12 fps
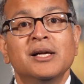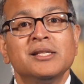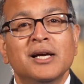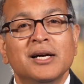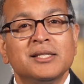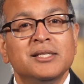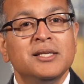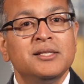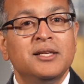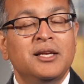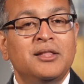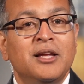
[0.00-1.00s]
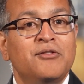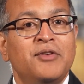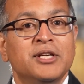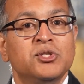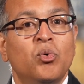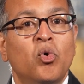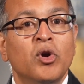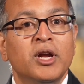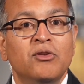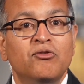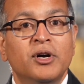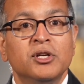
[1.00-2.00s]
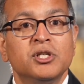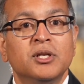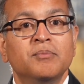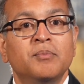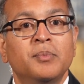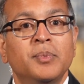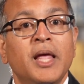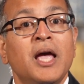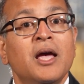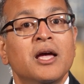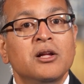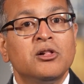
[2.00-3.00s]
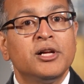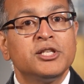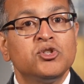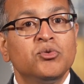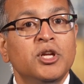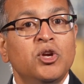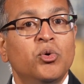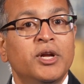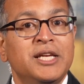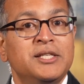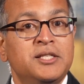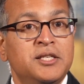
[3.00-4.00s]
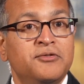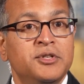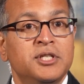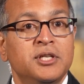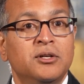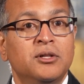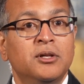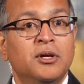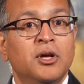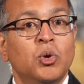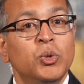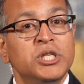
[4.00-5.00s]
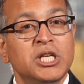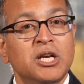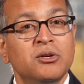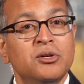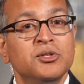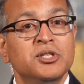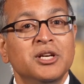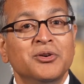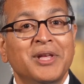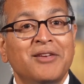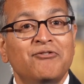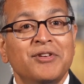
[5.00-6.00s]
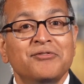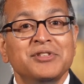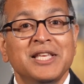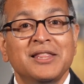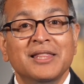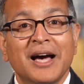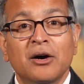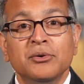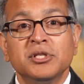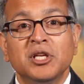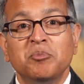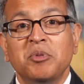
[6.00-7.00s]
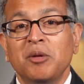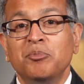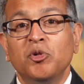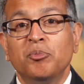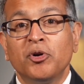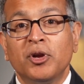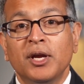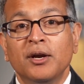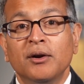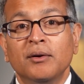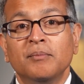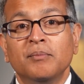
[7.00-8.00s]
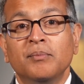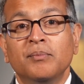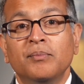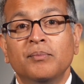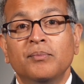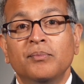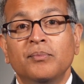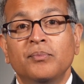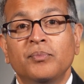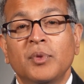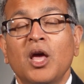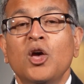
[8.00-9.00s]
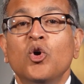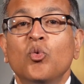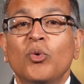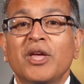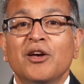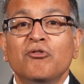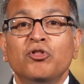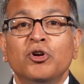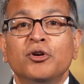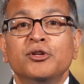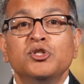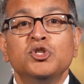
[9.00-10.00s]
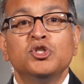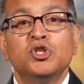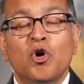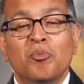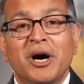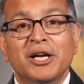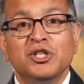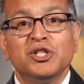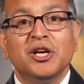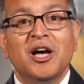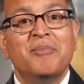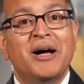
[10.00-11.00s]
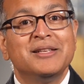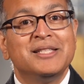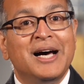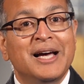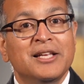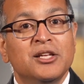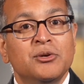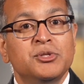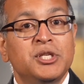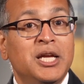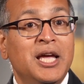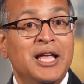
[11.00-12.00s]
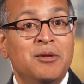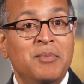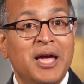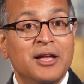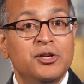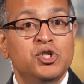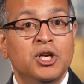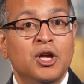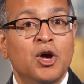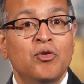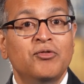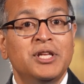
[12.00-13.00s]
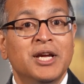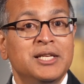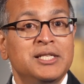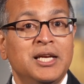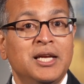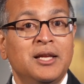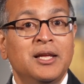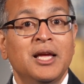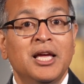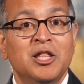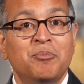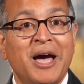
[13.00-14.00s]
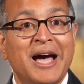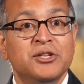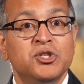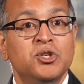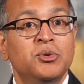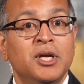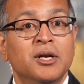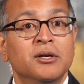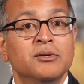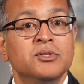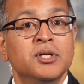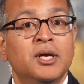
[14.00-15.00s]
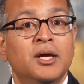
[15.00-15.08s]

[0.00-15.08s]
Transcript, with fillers: toxicity that affects organ function, and Clostridioides difficile, which kills nearly 50,000 people per year we have learned so much about diagnosing and managing COVID 19 in the past two years.